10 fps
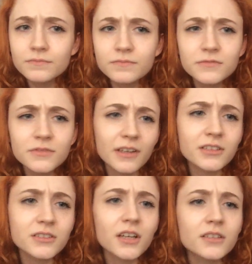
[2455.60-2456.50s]

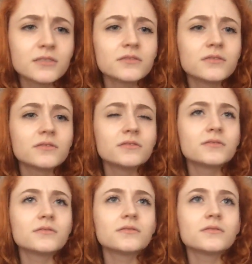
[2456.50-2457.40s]
finding out,
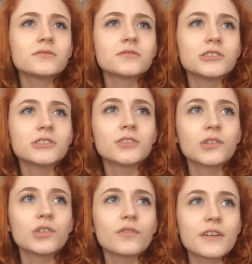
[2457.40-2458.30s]

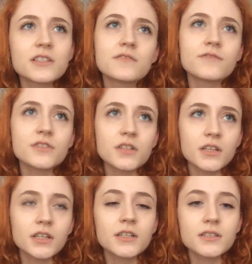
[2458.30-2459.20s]
your reasoning for doing
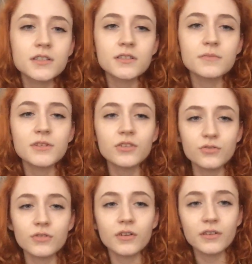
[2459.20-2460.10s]
it. Is it to be your
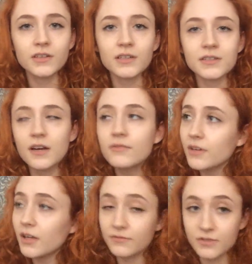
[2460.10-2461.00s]
true, authentic self?
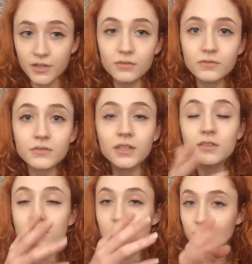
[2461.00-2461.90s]
If so,
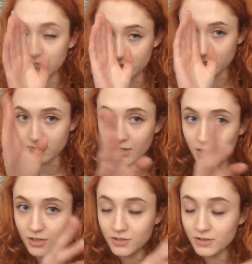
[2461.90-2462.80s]
then
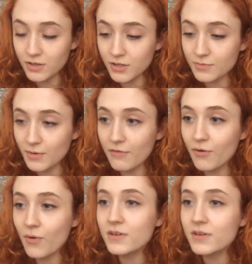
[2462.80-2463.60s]
that's the way forward.